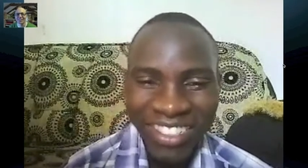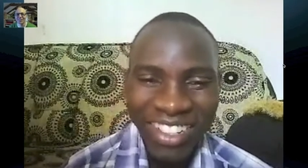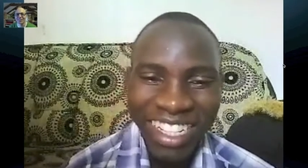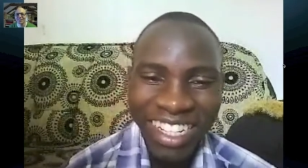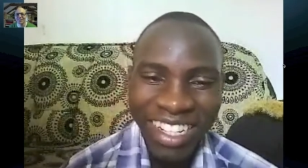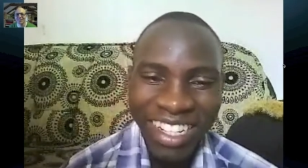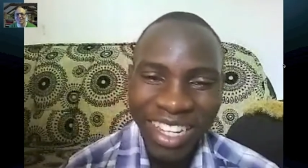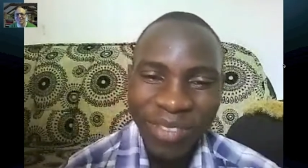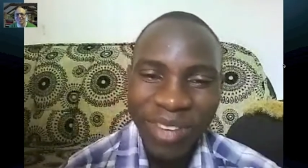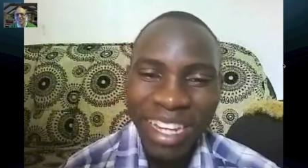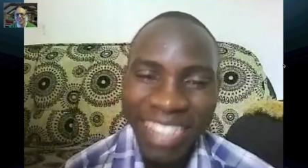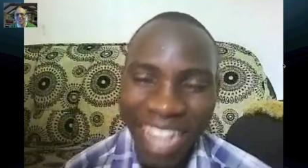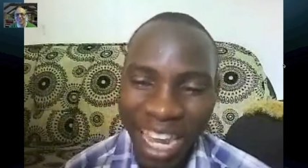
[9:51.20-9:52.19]
So
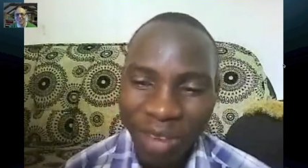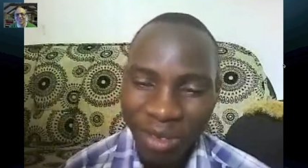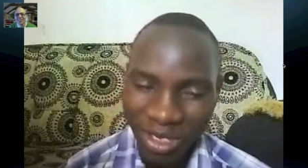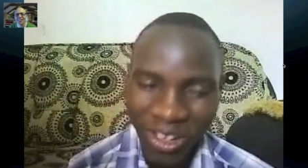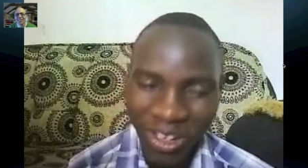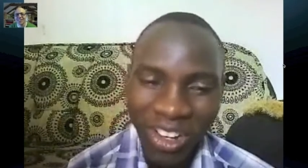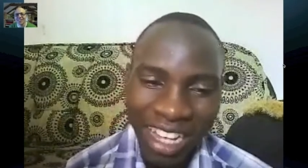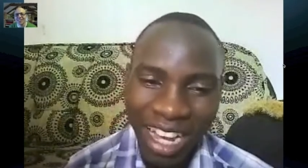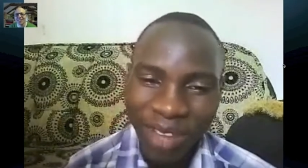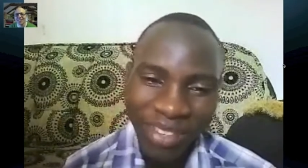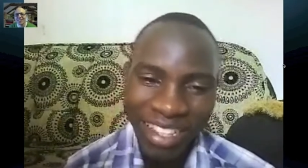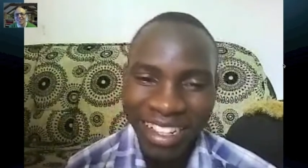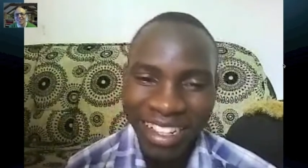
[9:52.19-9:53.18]
nearby time, it's all
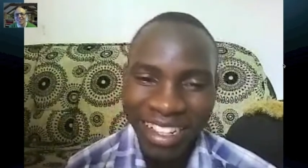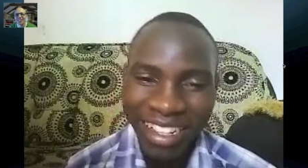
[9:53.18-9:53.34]
coming.